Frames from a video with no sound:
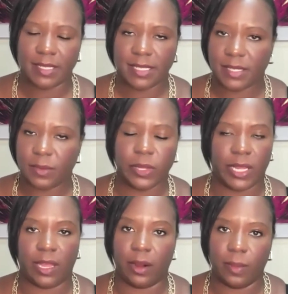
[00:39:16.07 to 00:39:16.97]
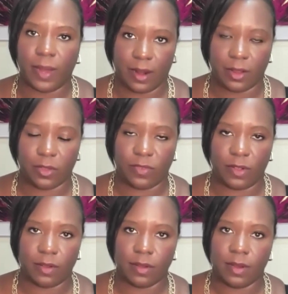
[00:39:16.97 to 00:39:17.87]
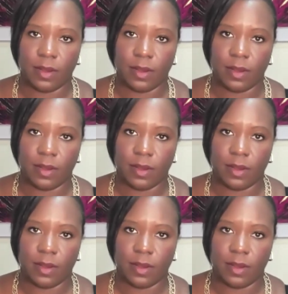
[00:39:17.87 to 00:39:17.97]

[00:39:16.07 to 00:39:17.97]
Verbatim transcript: doesn't really care about how you feel?